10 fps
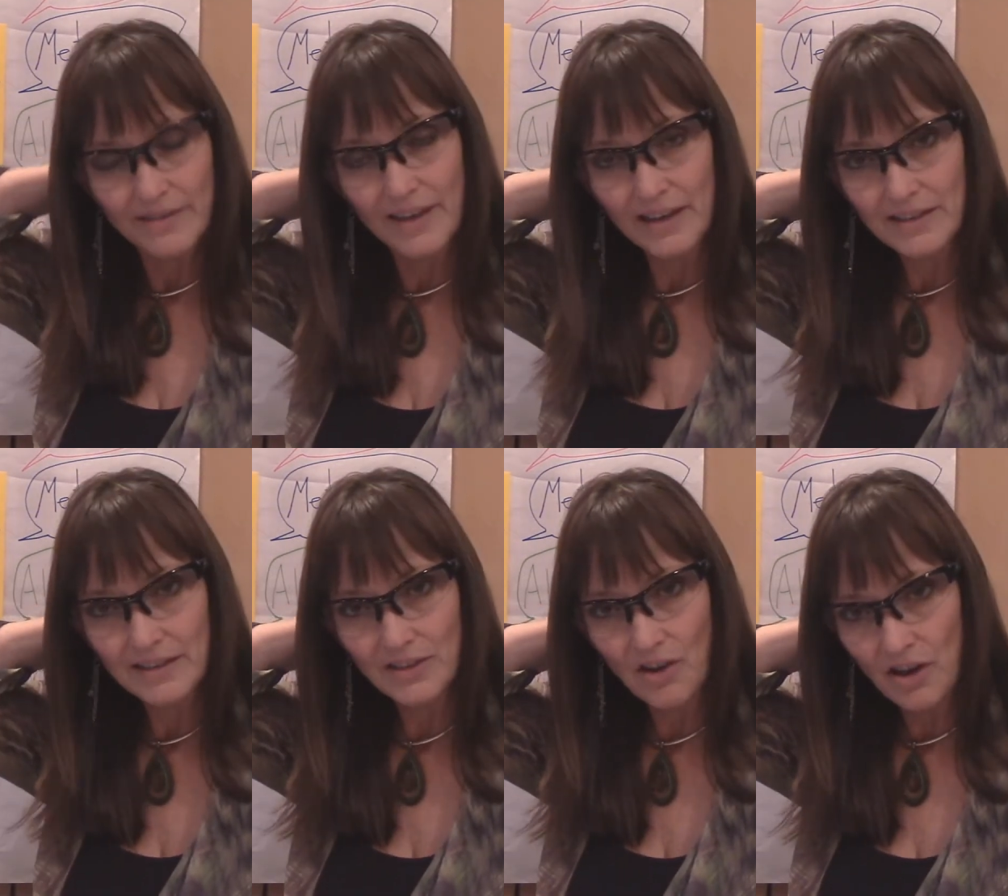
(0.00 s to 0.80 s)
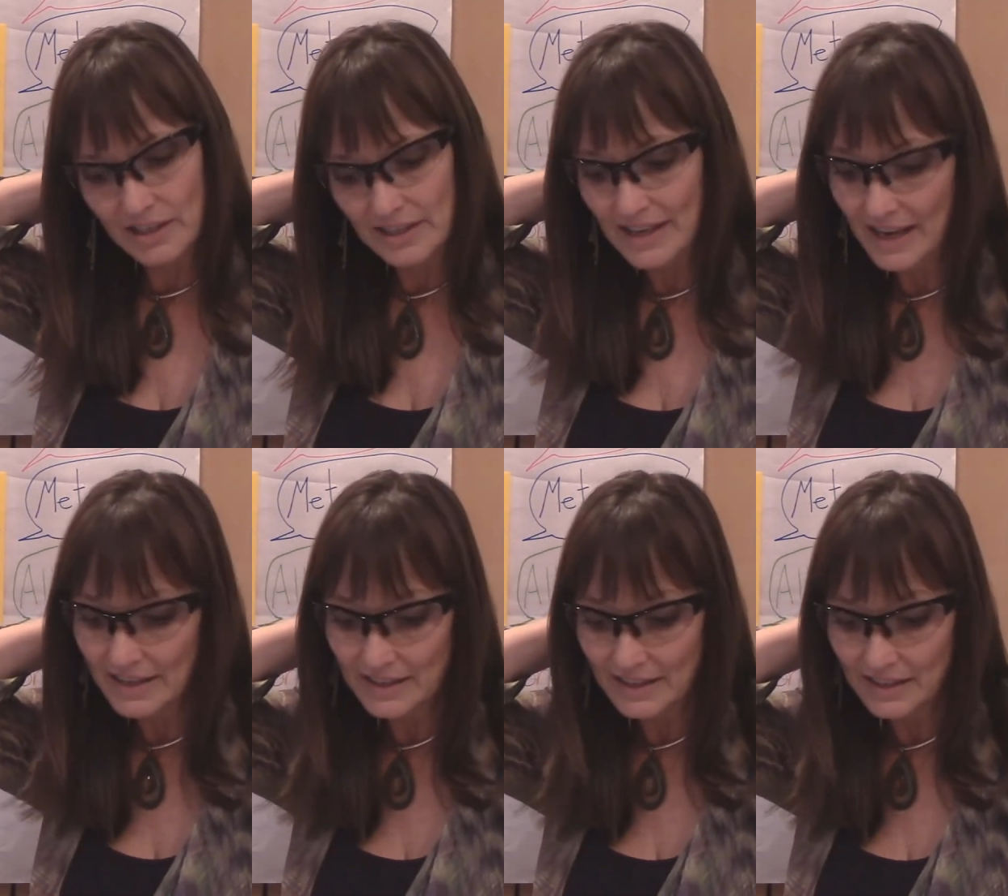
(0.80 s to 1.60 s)
that is not
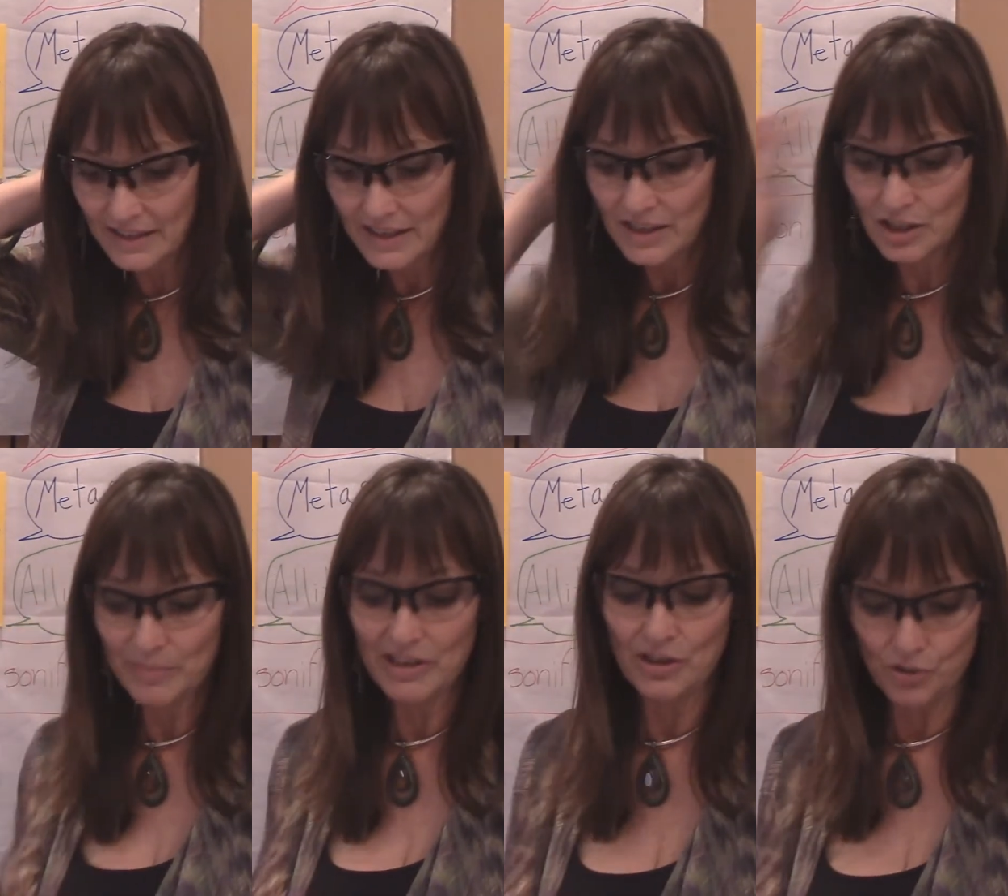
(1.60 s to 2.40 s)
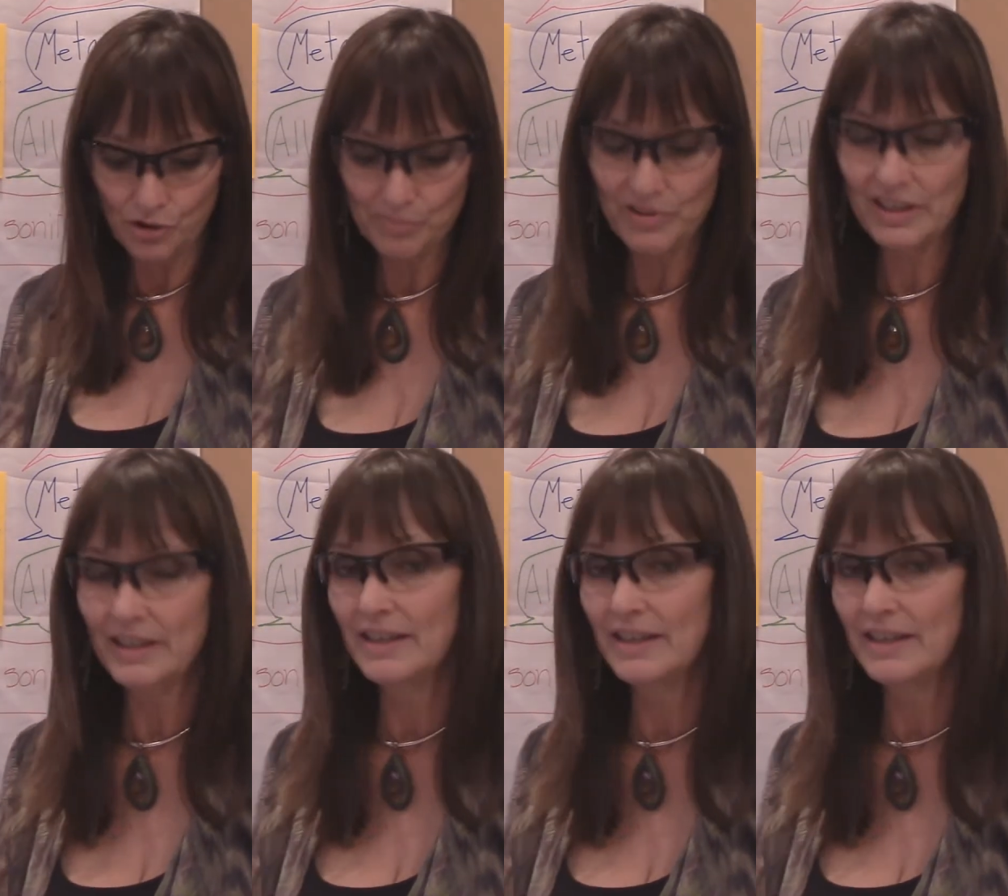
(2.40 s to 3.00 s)
intended to be interpreted